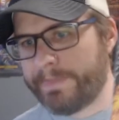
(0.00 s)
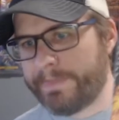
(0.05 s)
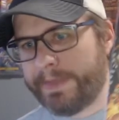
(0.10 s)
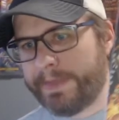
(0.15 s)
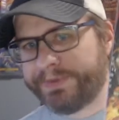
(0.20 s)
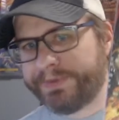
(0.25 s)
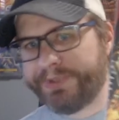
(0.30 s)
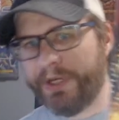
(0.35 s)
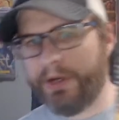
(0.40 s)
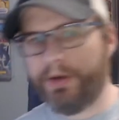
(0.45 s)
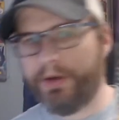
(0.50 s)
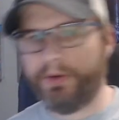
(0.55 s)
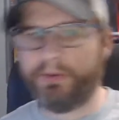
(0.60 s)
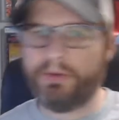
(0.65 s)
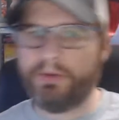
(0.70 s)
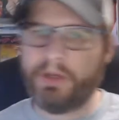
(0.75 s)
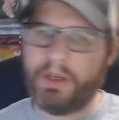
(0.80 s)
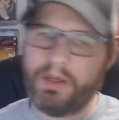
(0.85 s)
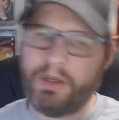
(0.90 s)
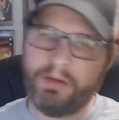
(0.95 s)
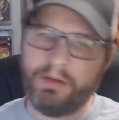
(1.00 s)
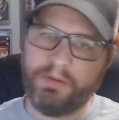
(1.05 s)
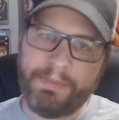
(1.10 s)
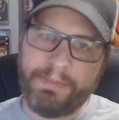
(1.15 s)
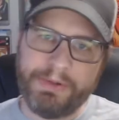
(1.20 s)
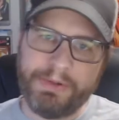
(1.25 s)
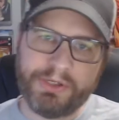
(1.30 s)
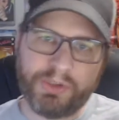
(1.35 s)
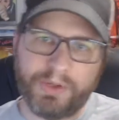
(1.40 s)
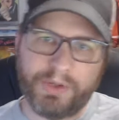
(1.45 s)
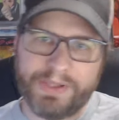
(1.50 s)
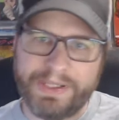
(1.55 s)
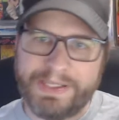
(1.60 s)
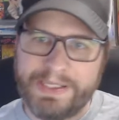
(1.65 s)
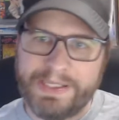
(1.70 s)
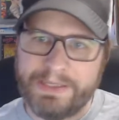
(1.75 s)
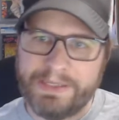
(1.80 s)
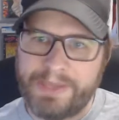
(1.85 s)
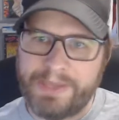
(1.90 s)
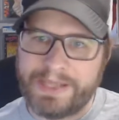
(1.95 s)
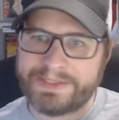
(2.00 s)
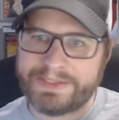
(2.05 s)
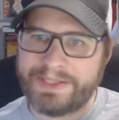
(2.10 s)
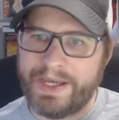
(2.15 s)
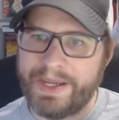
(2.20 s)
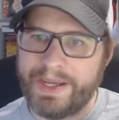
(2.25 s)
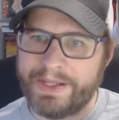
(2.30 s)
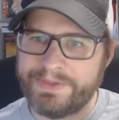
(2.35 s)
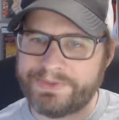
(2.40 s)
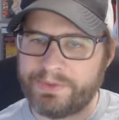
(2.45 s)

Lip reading: So, you know, I've been enjoying the King of Black tie-ins,